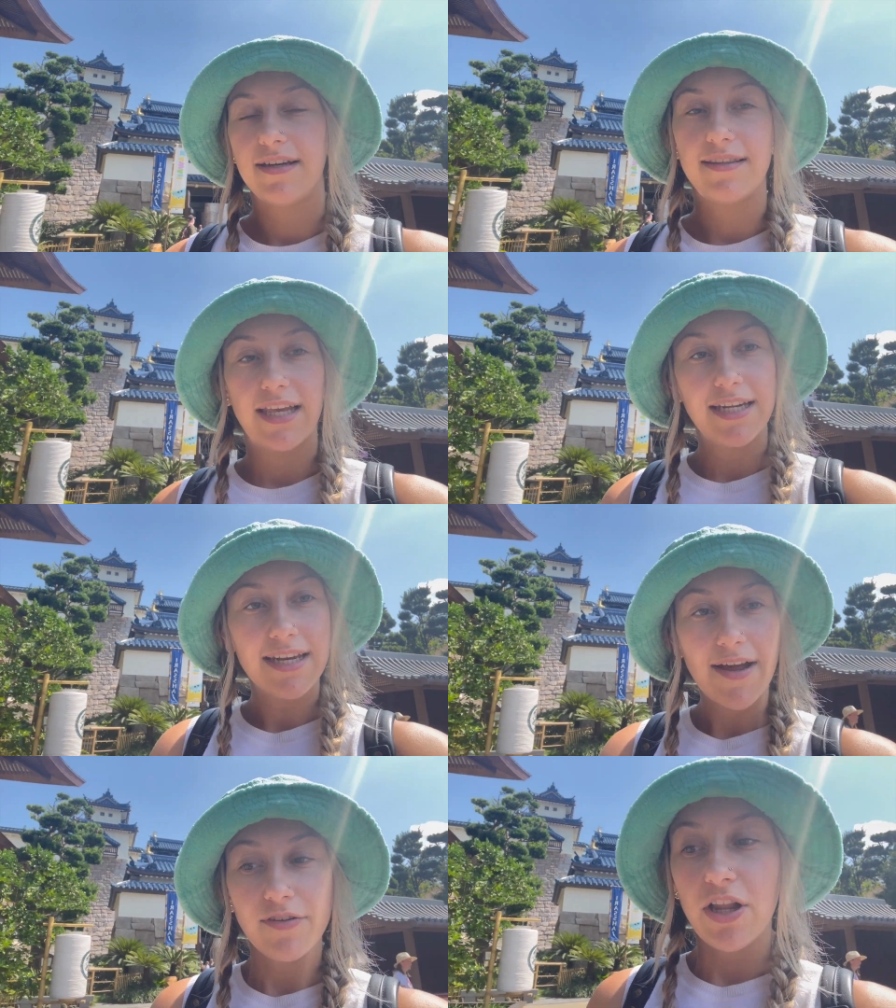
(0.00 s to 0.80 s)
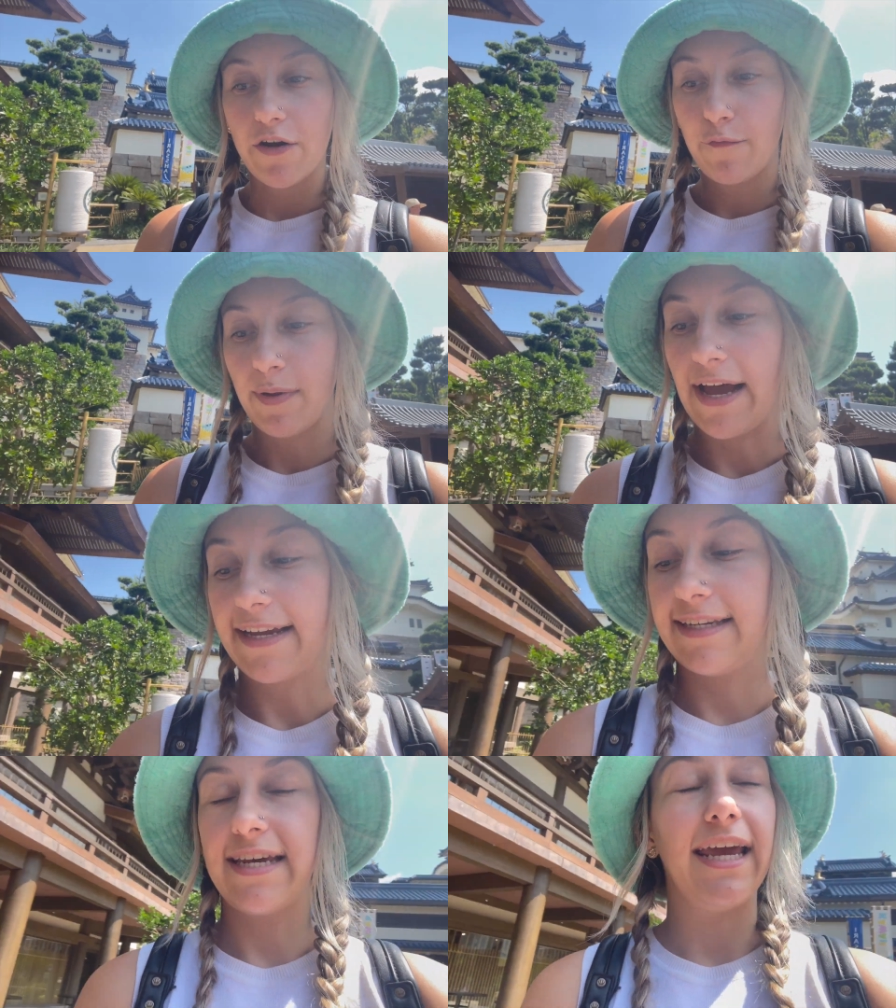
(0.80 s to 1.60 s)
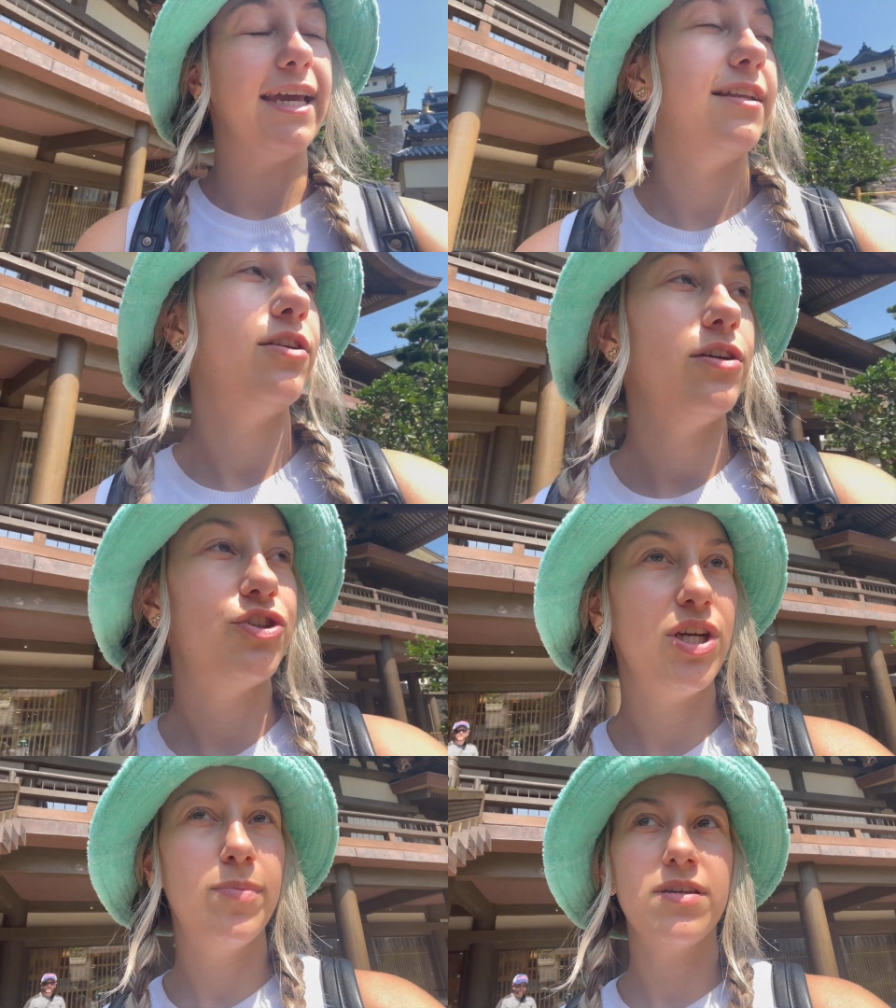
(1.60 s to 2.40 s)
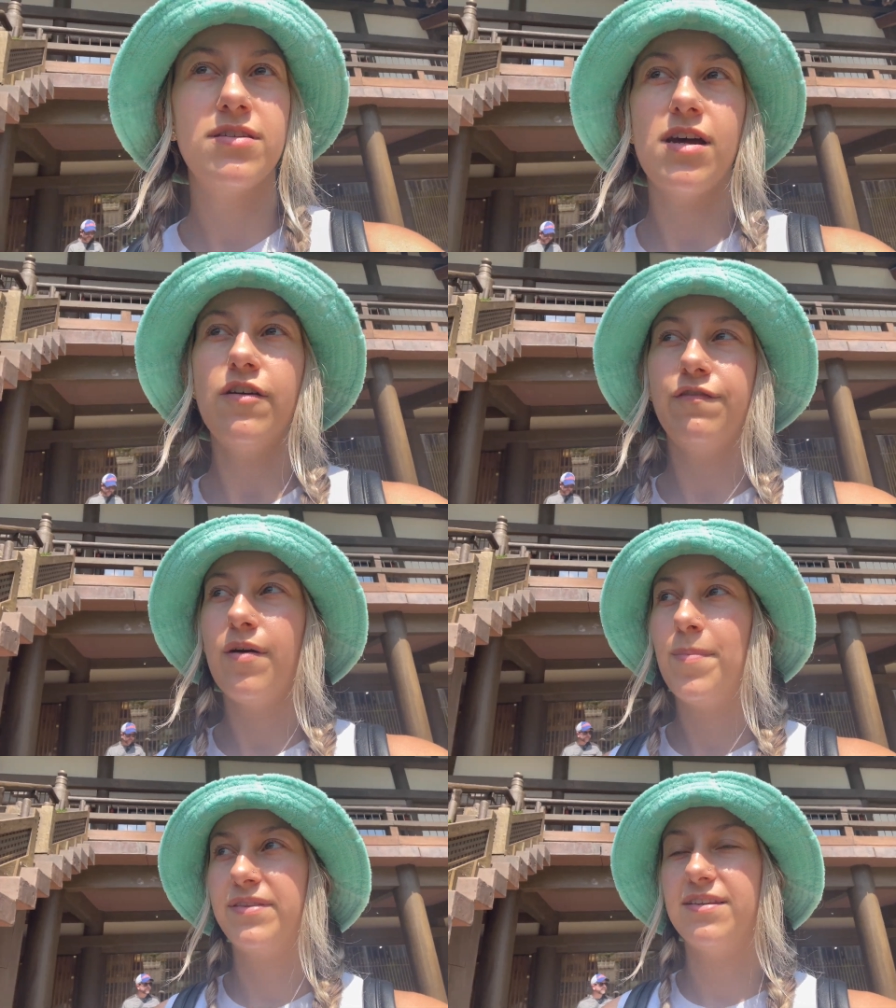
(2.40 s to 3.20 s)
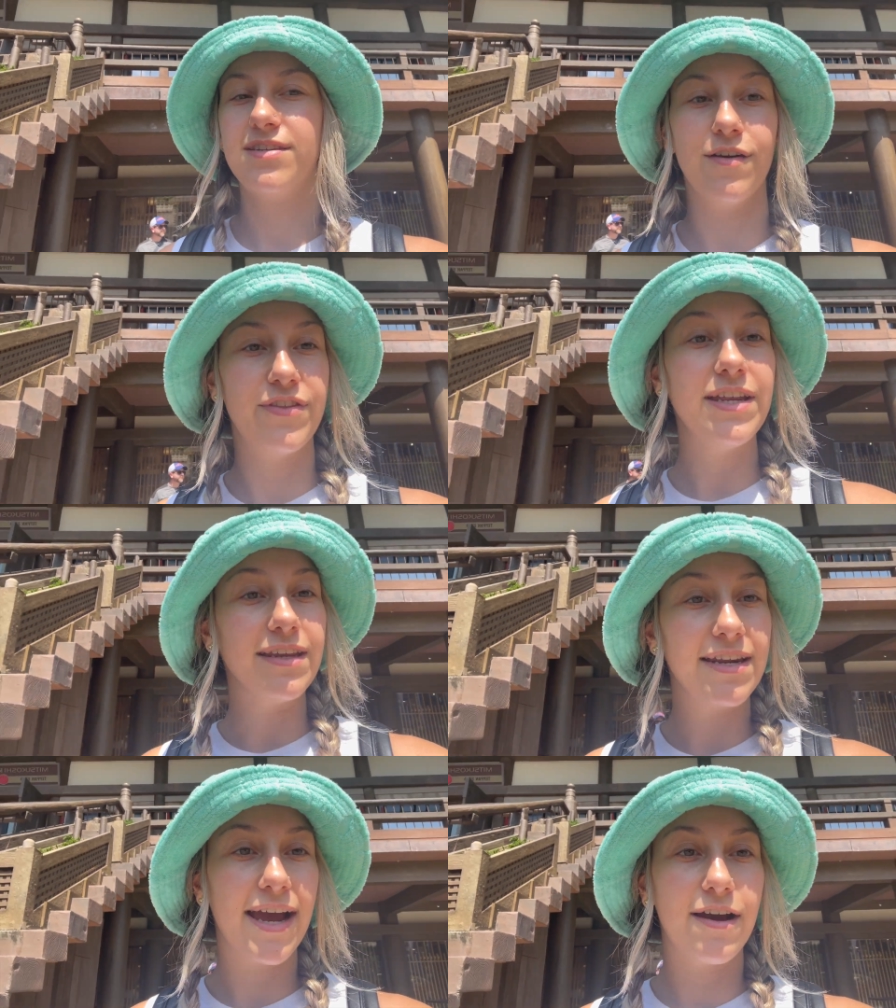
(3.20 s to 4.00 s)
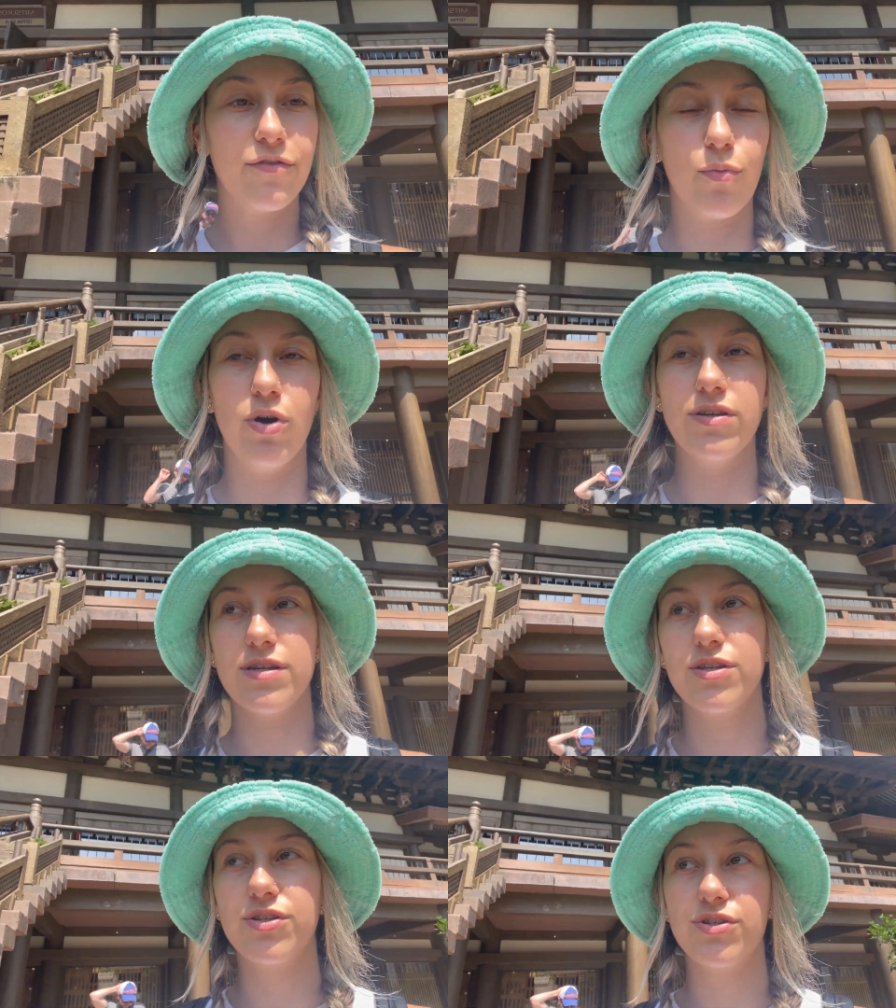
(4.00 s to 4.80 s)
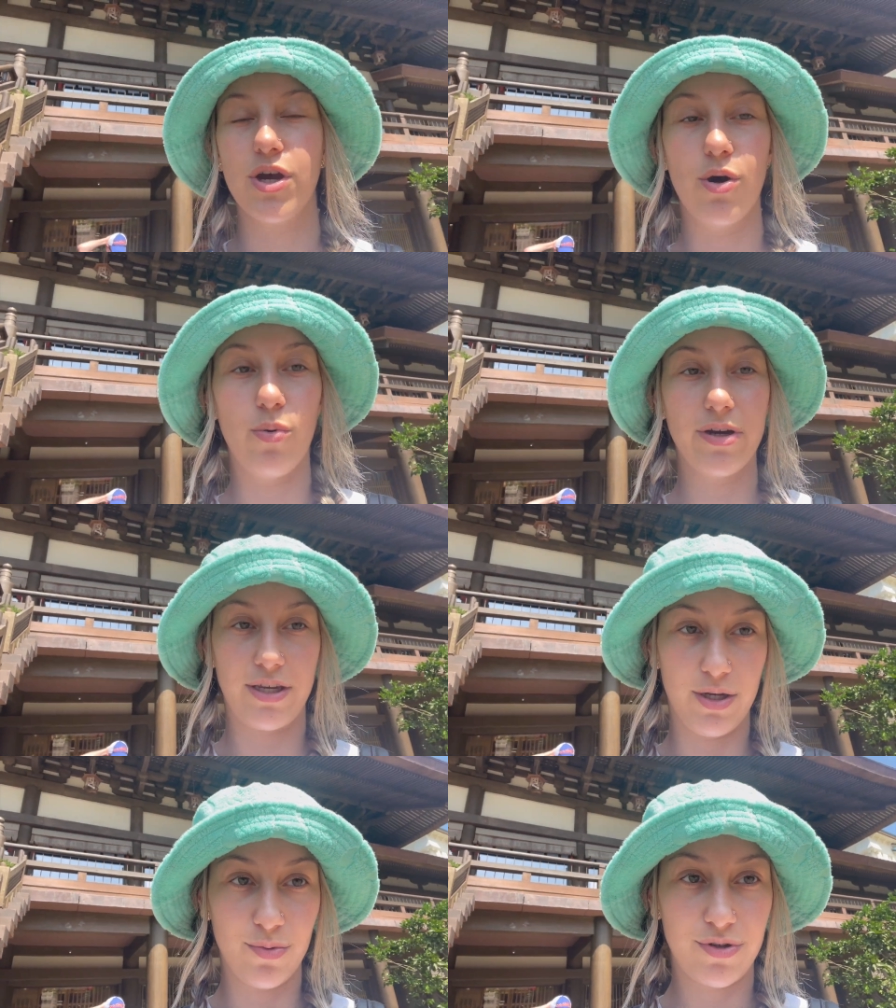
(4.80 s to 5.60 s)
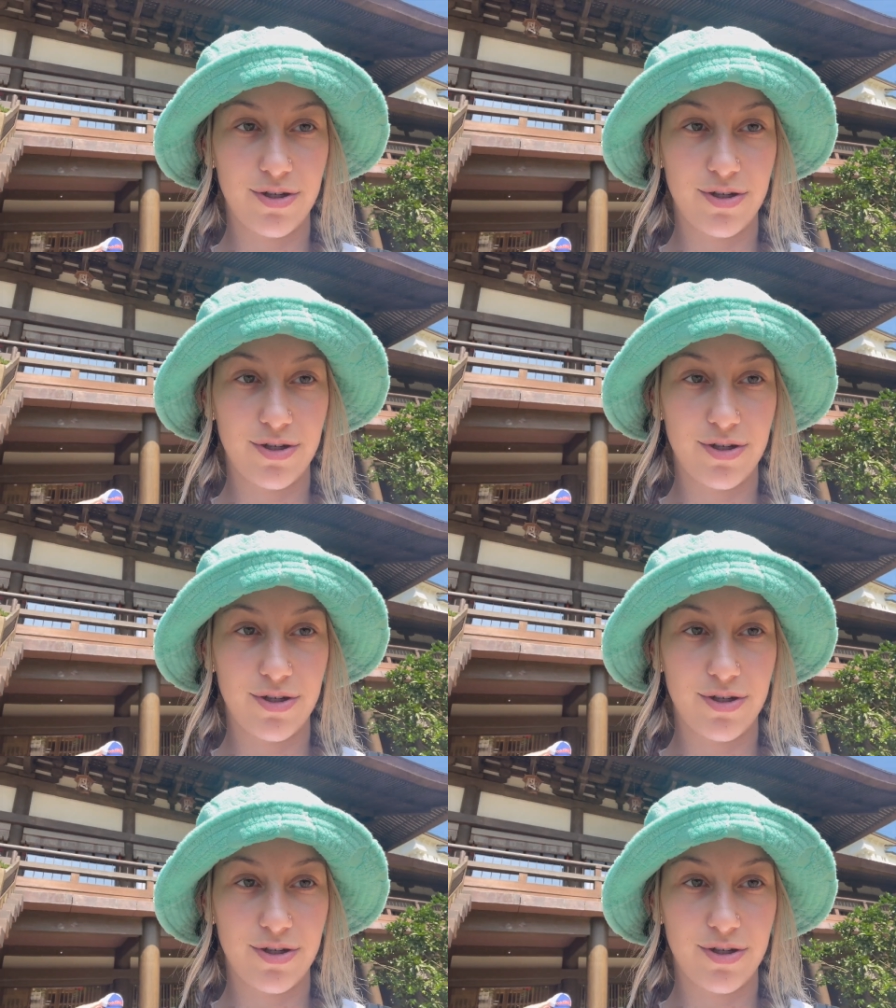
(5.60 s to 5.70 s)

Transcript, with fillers: They didn't have a lot of black and tan Shiba stuff, but the stuff they did have was so cute.